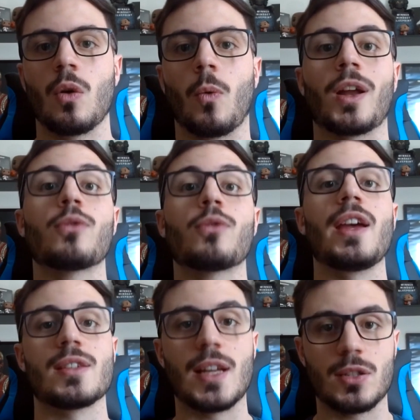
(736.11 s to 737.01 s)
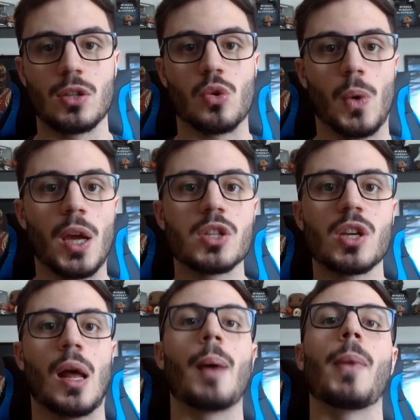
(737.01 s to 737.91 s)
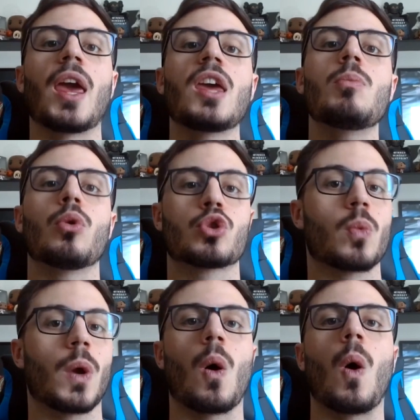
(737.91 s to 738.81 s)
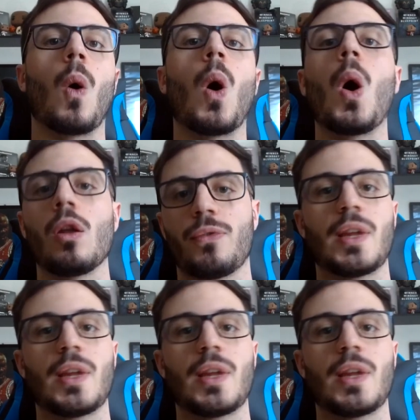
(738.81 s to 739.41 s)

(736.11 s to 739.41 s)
When I face that situation, I'm able to recall all of